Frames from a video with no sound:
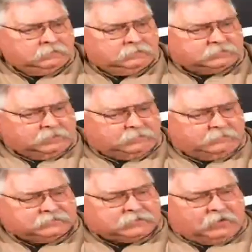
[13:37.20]
Some
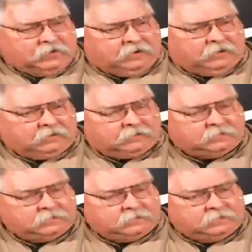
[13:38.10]
of us are,
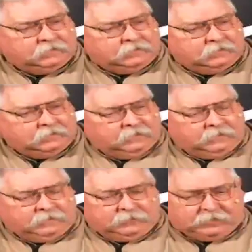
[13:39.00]

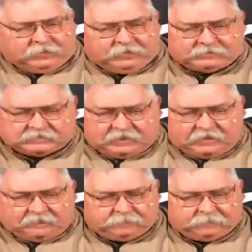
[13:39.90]
but it's,
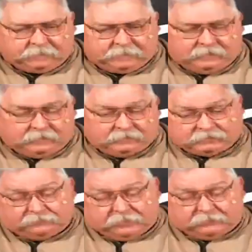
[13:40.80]

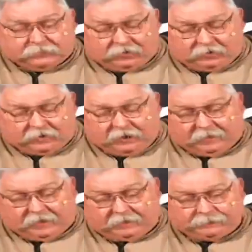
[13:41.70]
some people are. I'm
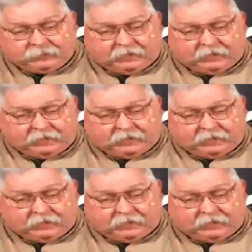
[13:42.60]
not.